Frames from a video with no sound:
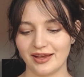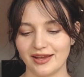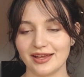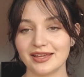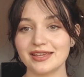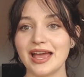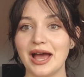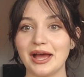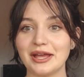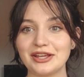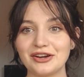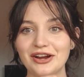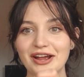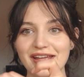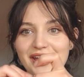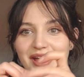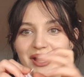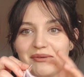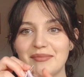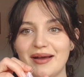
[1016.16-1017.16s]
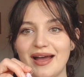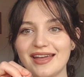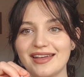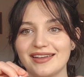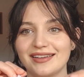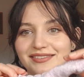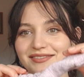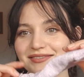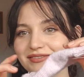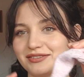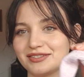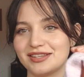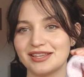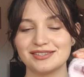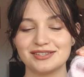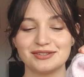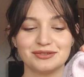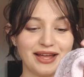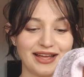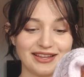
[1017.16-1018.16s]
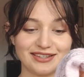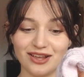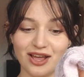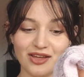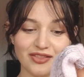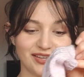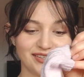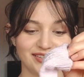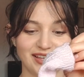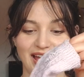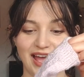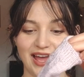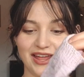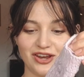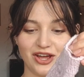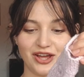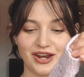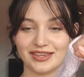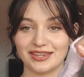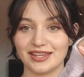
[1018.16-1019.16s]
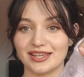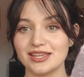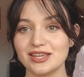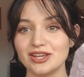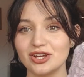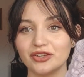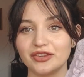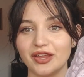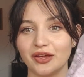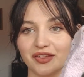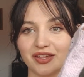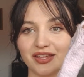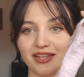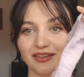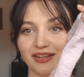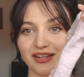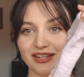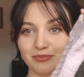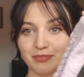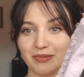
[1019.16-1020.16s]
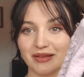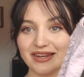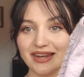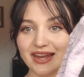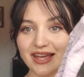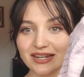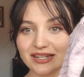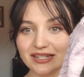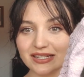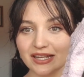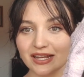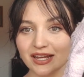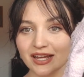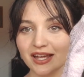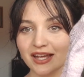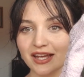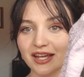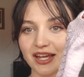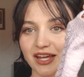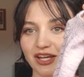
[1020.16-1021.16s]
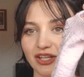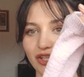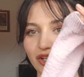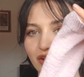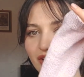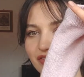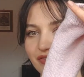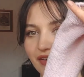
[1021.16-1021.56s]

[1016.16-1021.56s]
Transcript: yeah, here I am. Since you last saw these, I had not had the heel. Now the heel has been knit. It looks